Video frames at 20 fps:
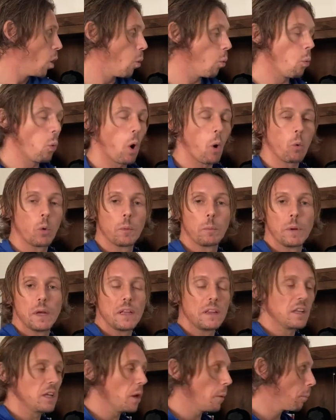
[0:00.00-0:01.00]
what would be
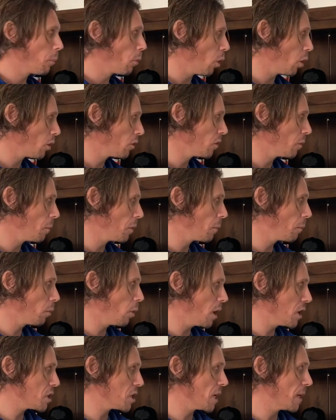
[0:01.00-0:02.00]
the approximate
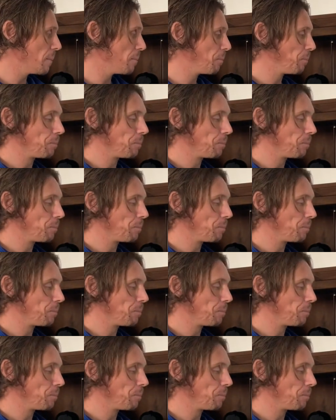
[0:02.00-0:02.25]
pressure?